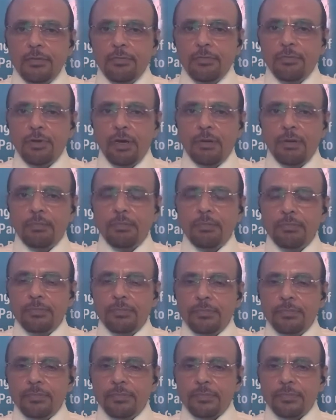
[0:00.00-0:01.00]
from
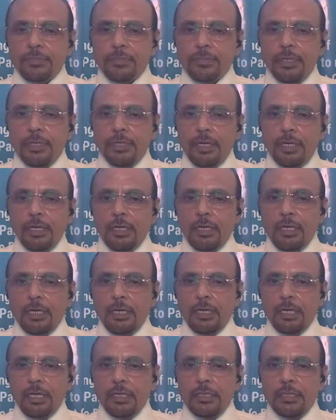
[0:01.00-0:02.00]
uh,
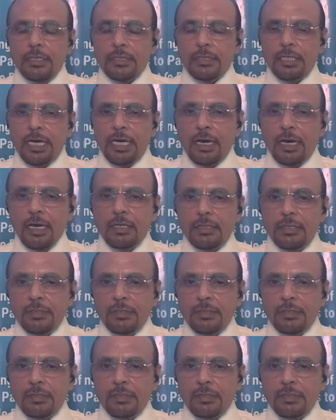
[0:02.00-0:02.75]
tehran